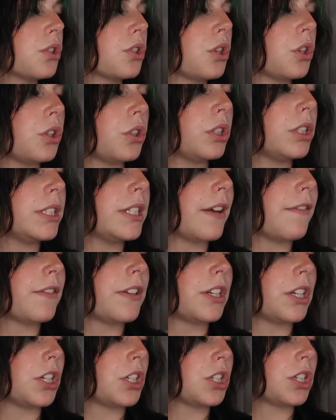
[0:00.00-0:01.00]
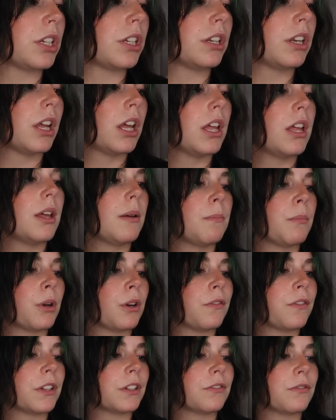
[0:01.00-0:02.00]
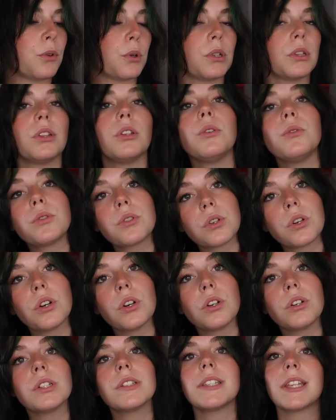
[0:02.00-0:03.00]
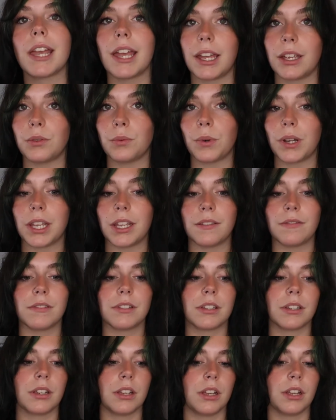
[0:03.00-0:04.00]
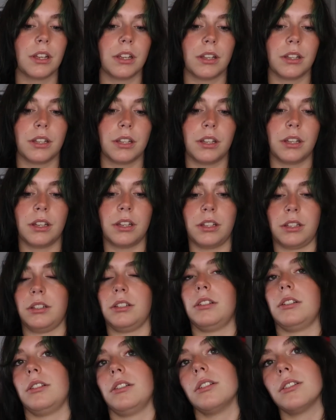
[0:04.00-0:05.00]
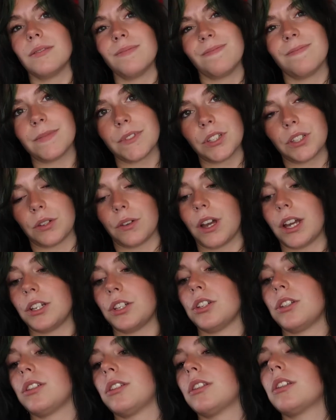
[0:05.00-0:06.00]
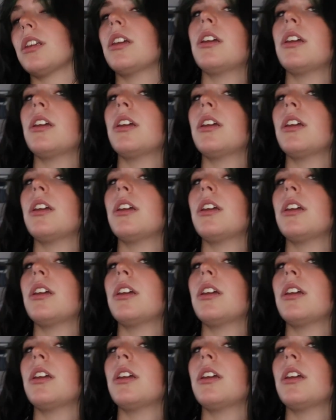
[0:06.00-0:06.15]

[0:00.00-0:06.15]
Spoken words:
curl definition. Perfect for loose curls and waves. So I just